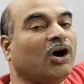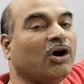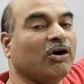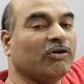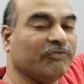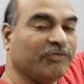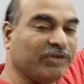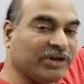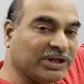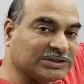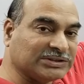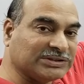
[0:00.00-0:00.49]

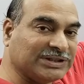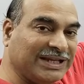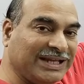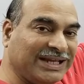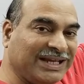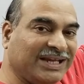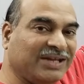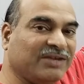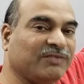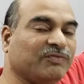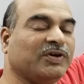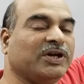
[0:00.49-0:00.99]

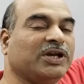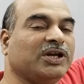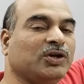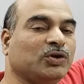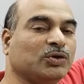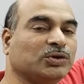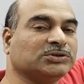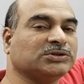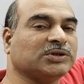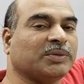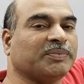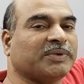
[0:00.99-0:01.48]
Obviously, we
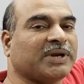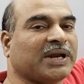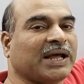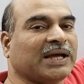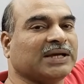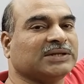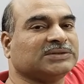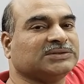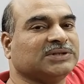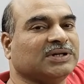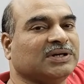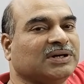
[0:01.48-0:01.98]
do
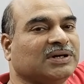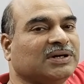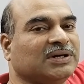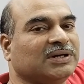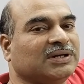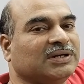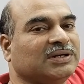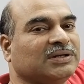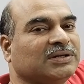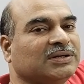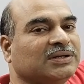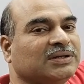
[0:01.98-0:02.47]

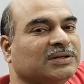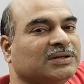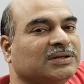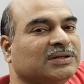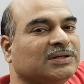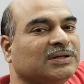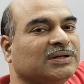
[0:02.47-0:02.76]
subtraction.